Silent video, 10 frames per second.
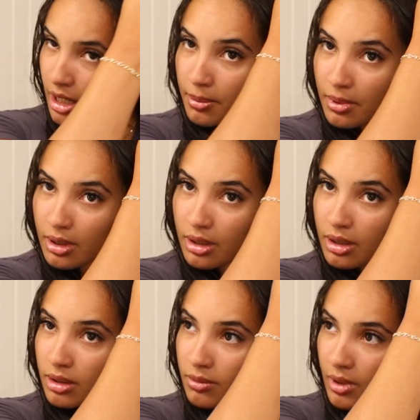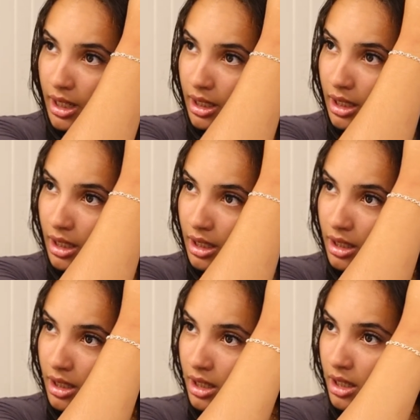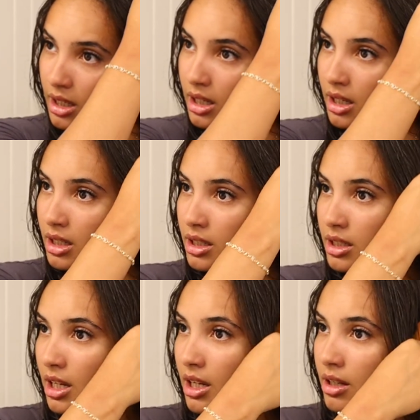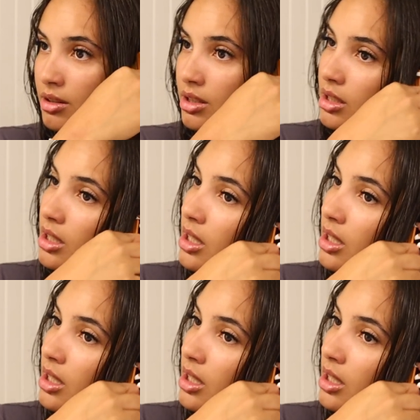a right here down to the